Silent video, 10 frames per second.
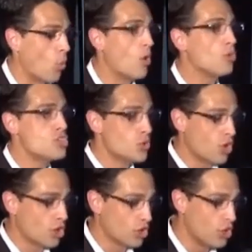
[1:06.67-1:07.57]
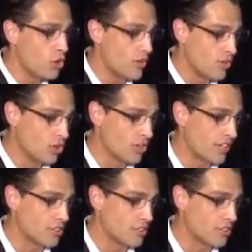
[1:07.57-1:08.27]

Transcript: what would you conclude if you look at